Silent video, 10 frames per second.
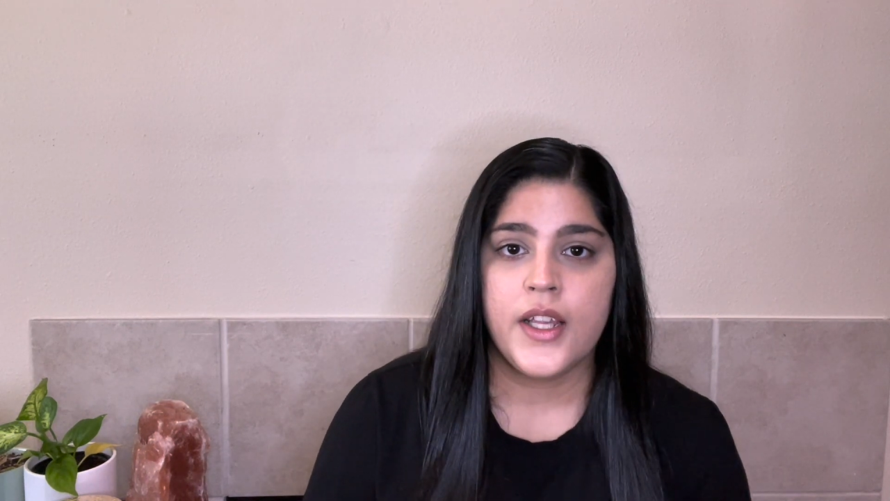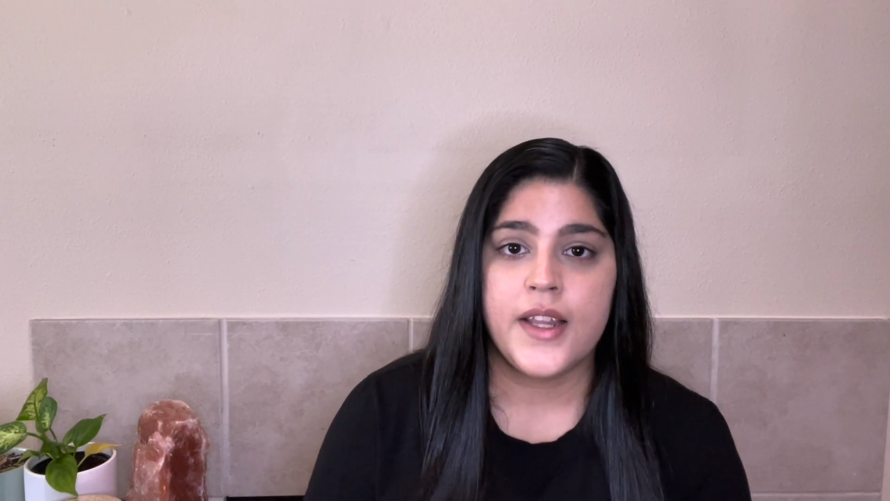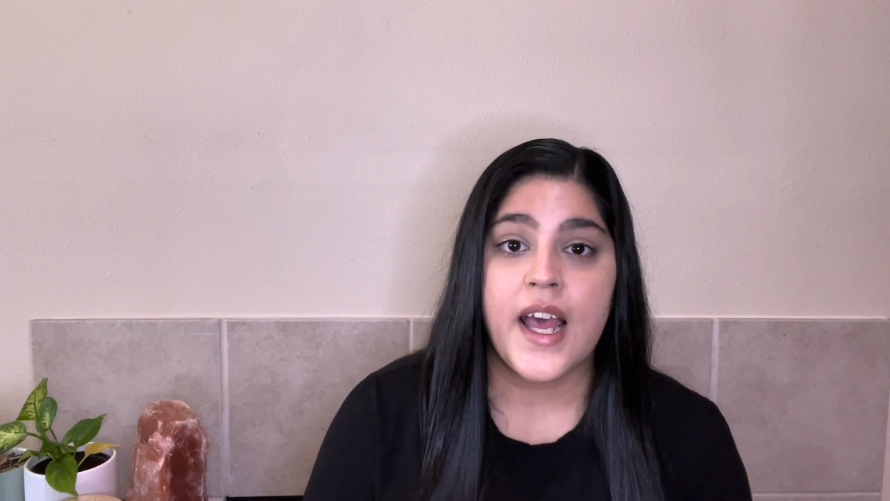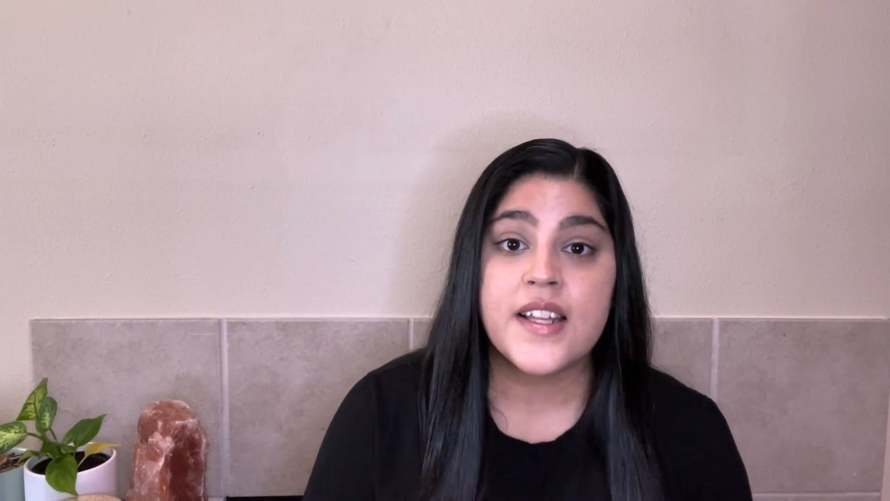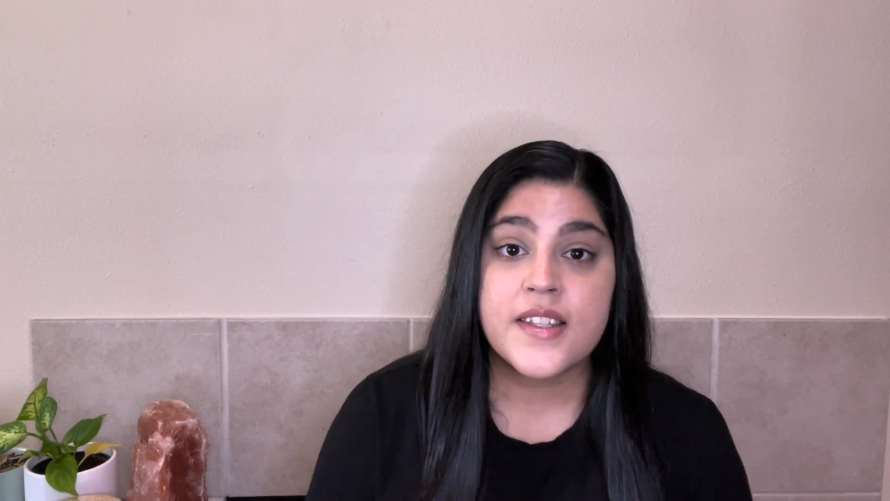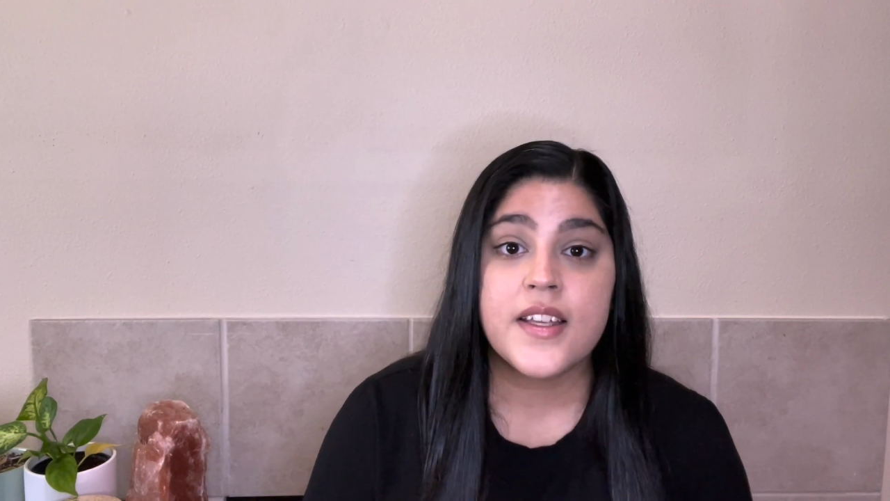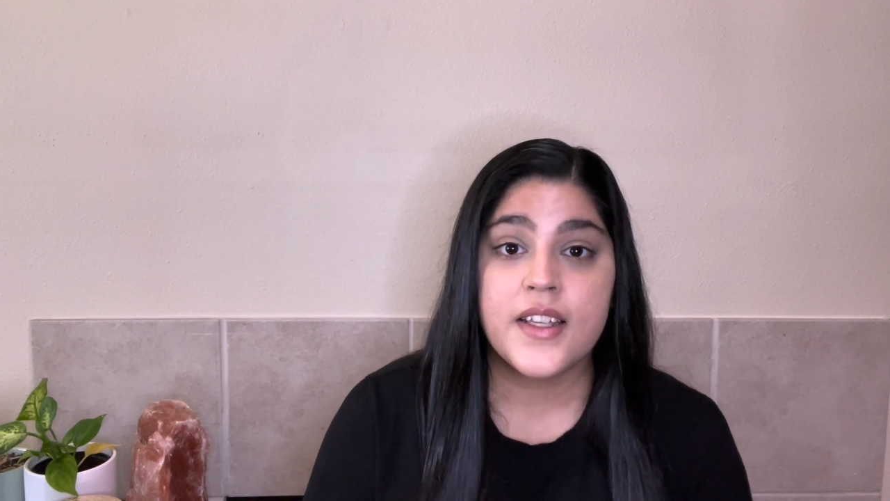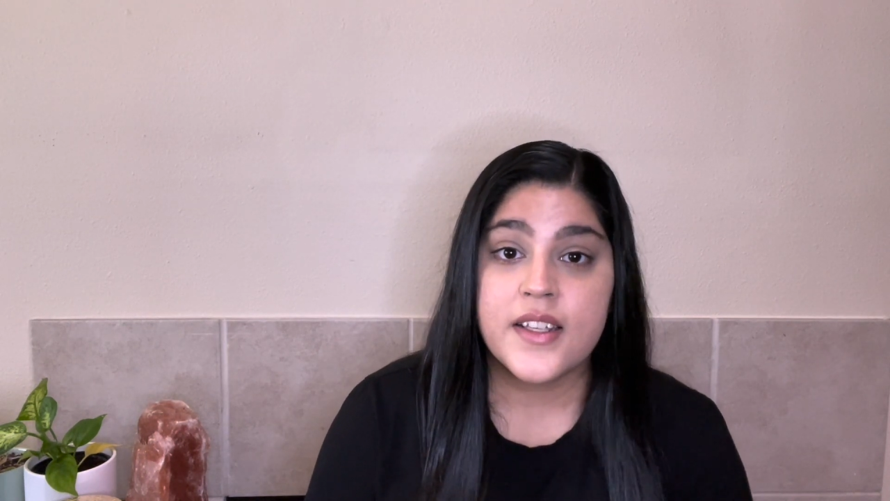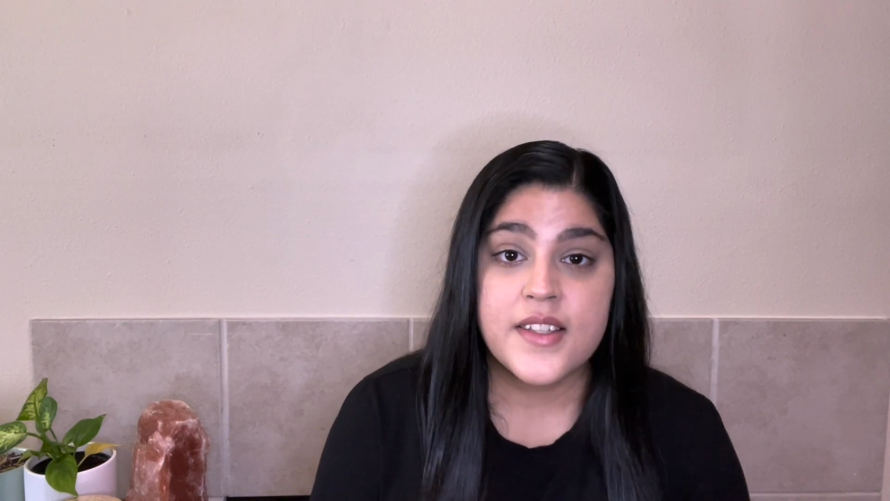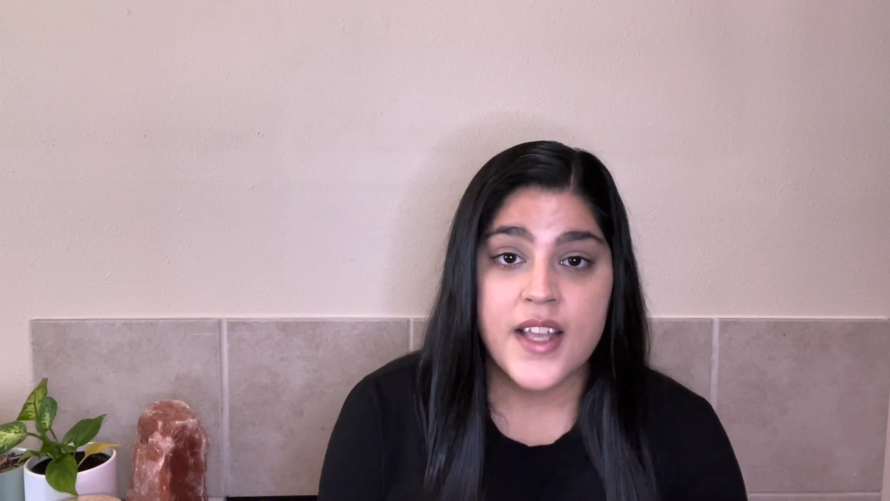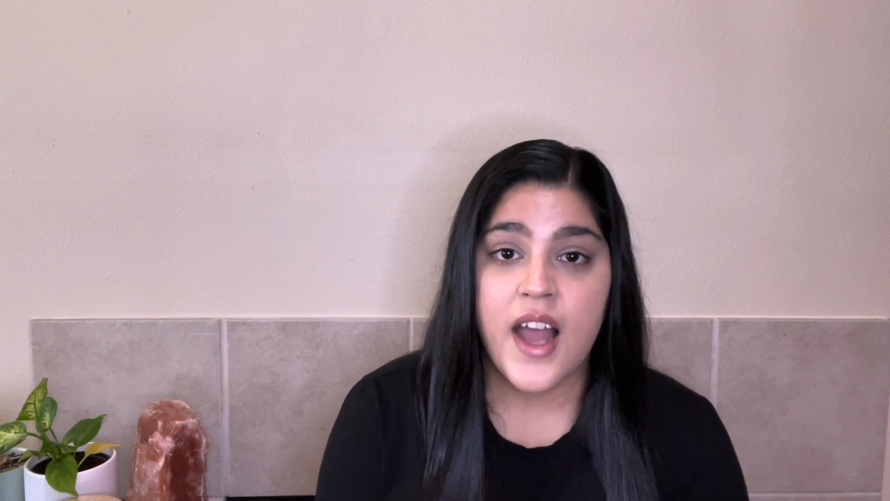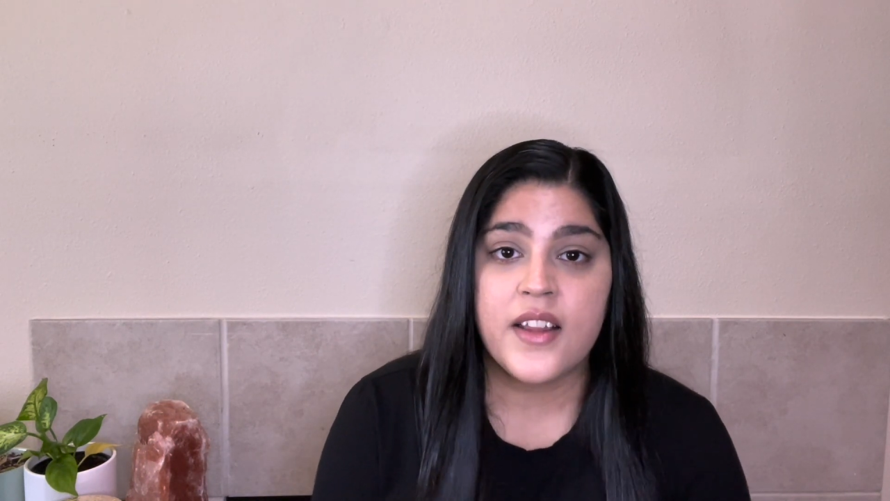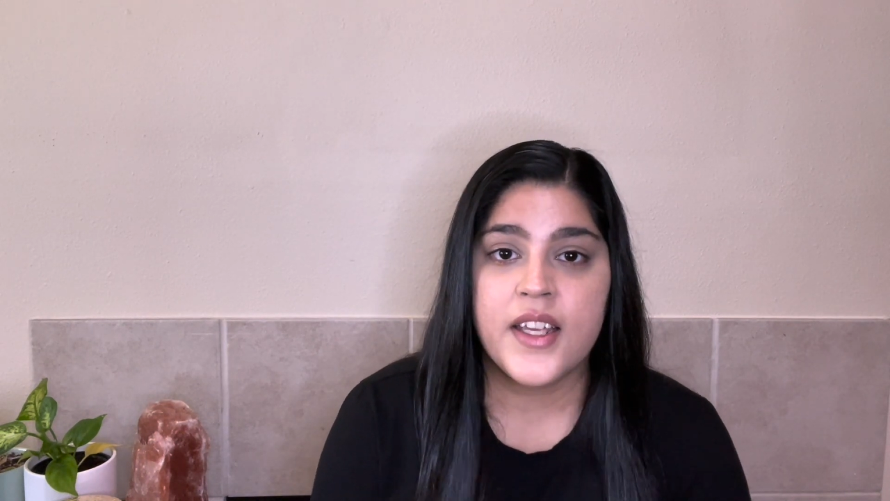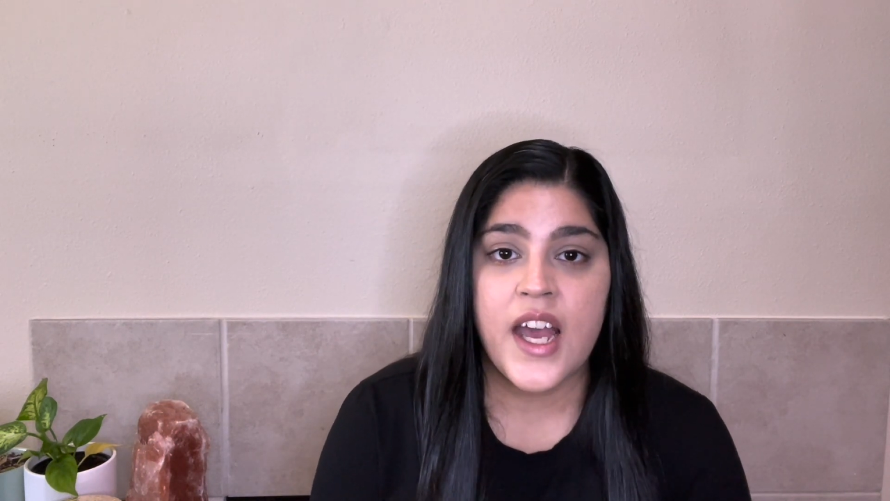That's exactly